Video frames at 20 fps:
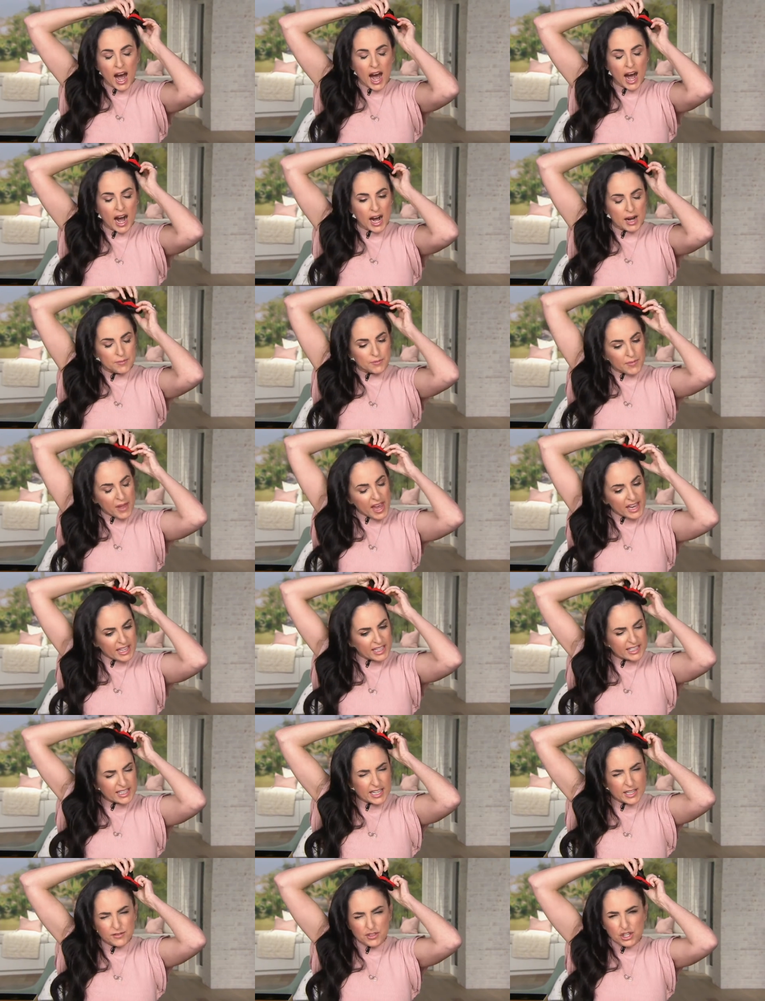
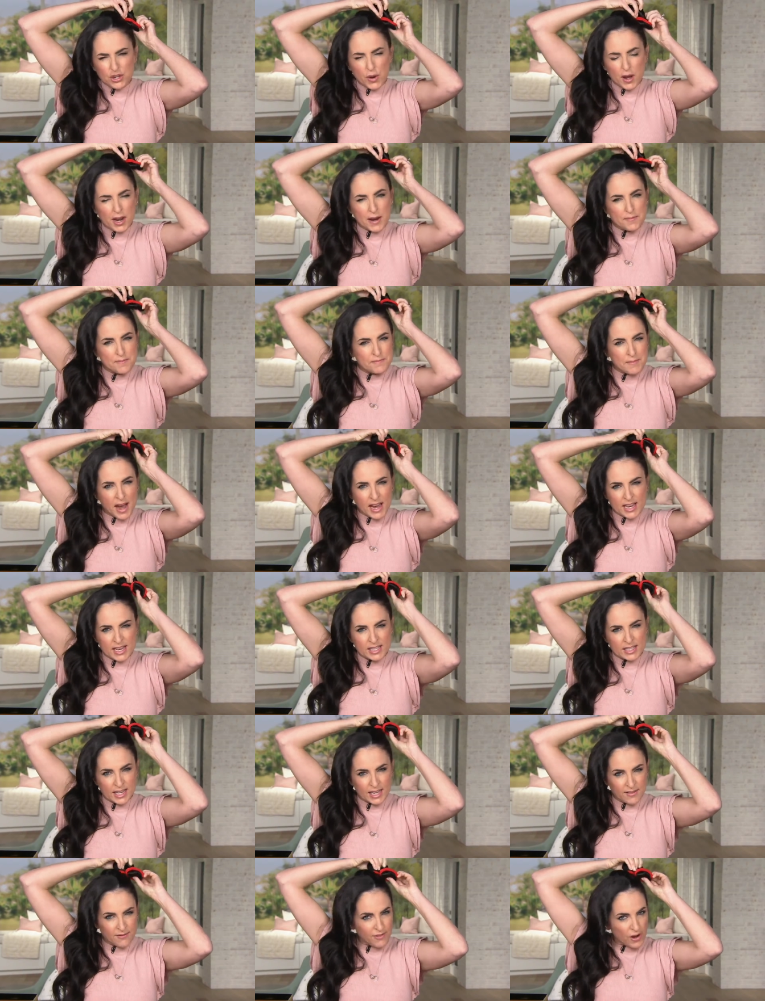It gives you an
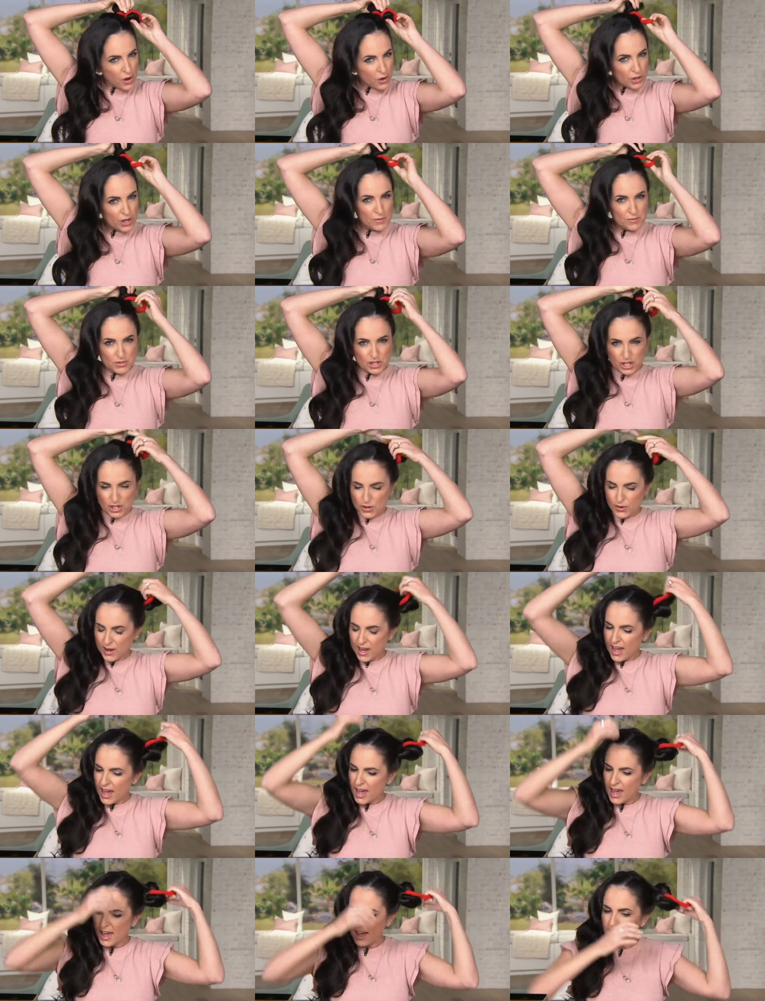amazing volume to your
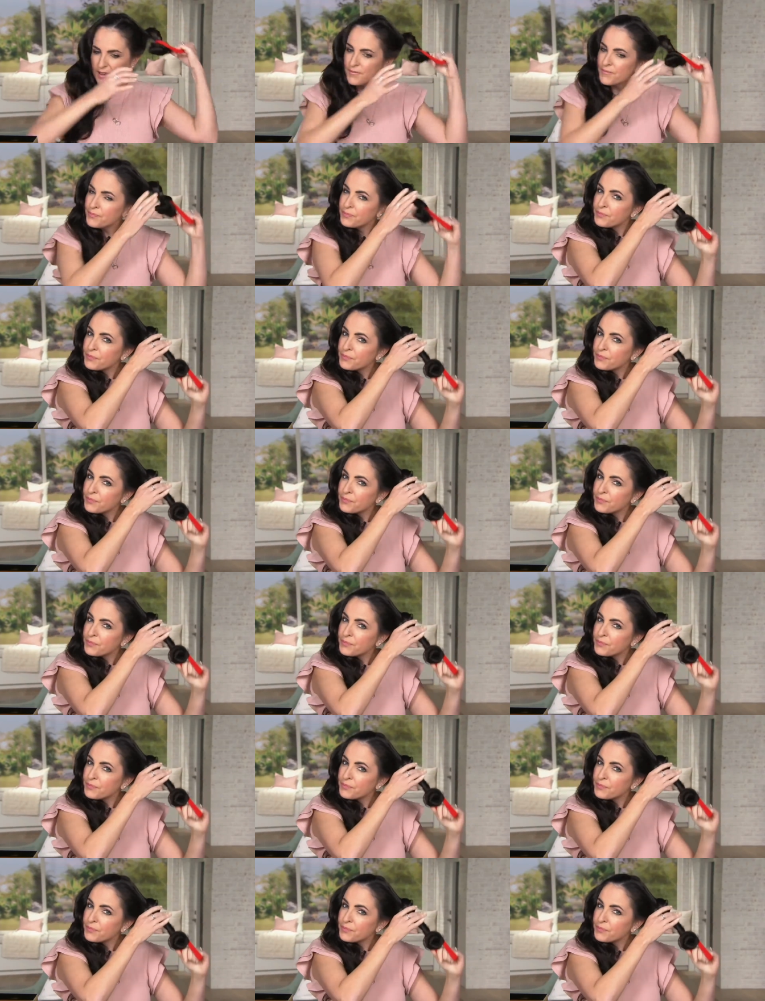hair.